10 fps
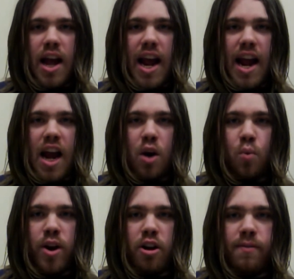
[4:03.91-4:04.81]
And
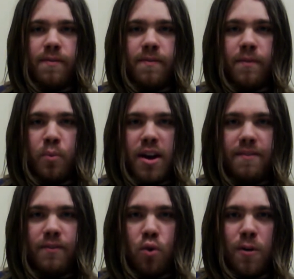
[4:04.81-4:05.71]
we are we
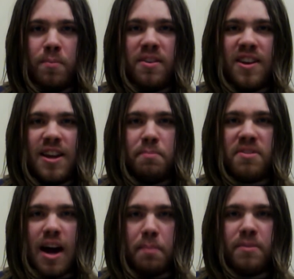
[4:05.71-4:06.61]
have formed Team
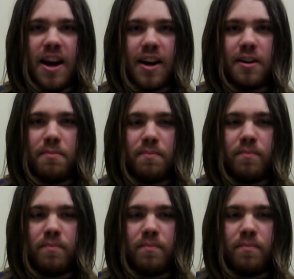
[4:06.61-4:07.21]
Top Deck.